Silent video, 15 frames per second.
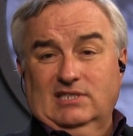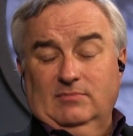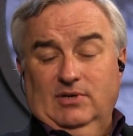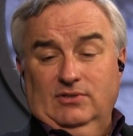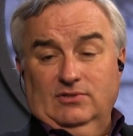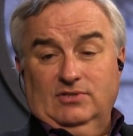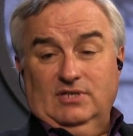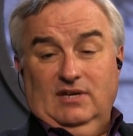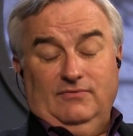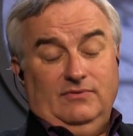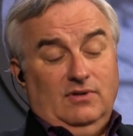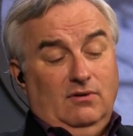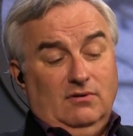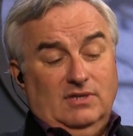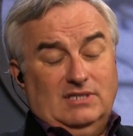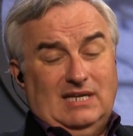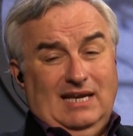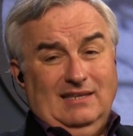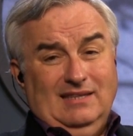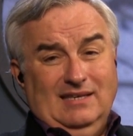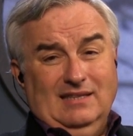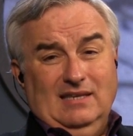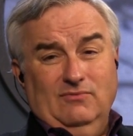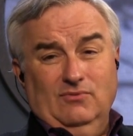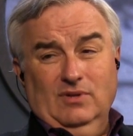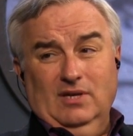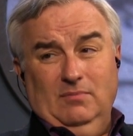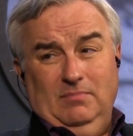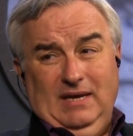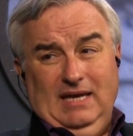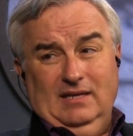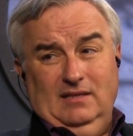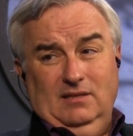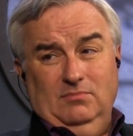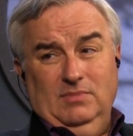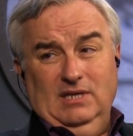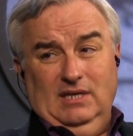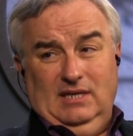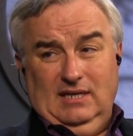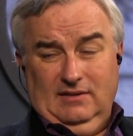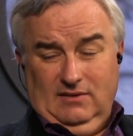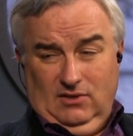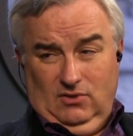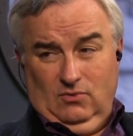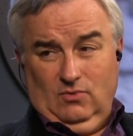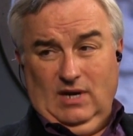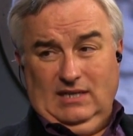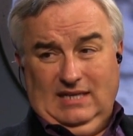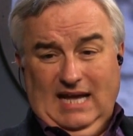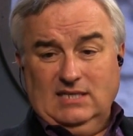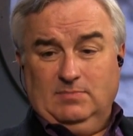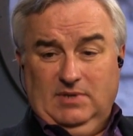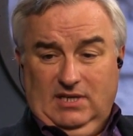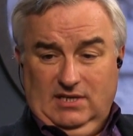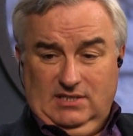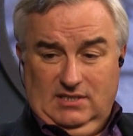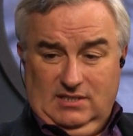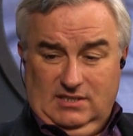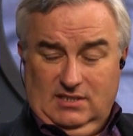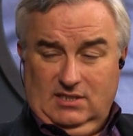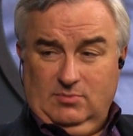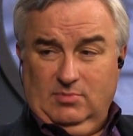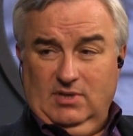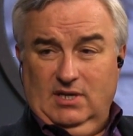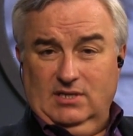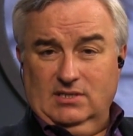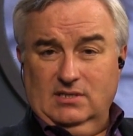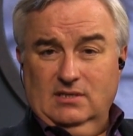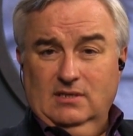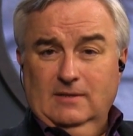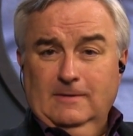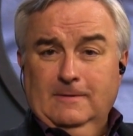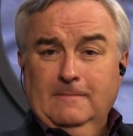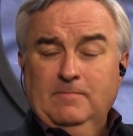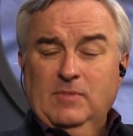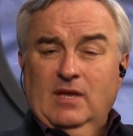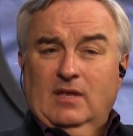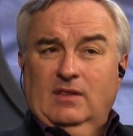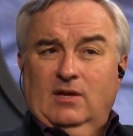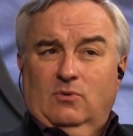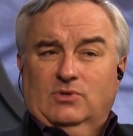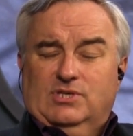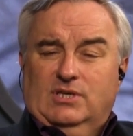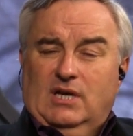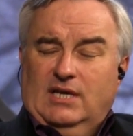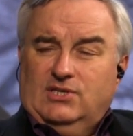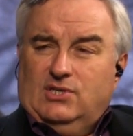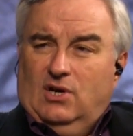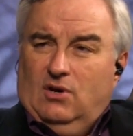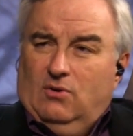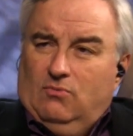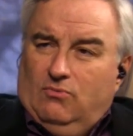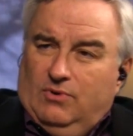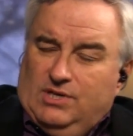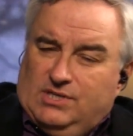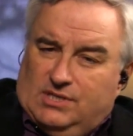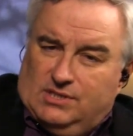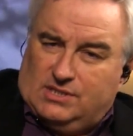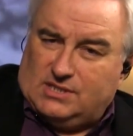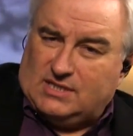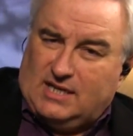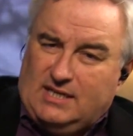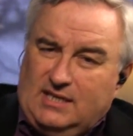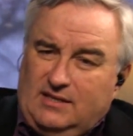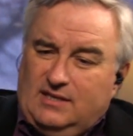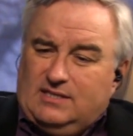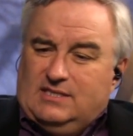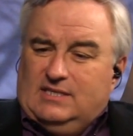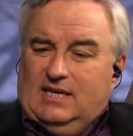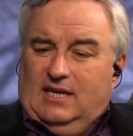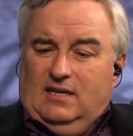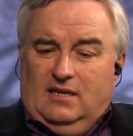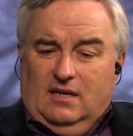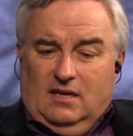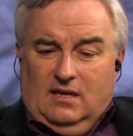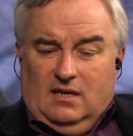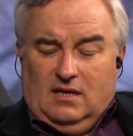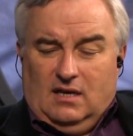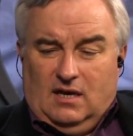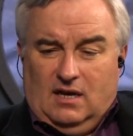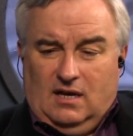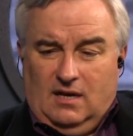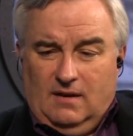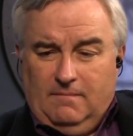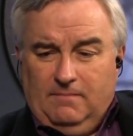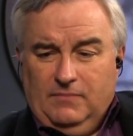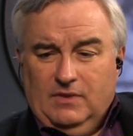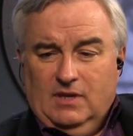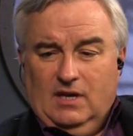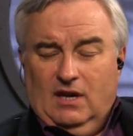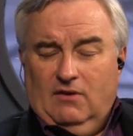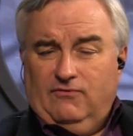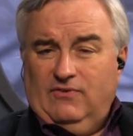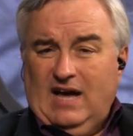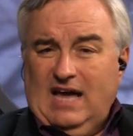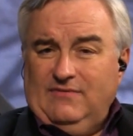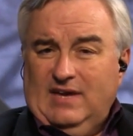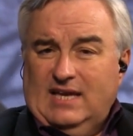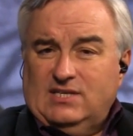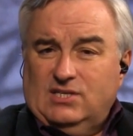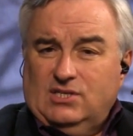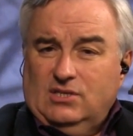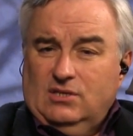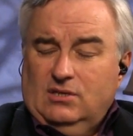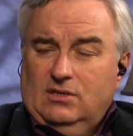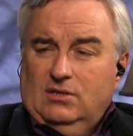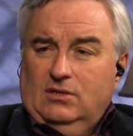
some other stuff. Notice, I think they've really abandoned the Mini, and I think you're right. That's because of the six plus. Yeah. There was a, I saw a recent study that said um, 5S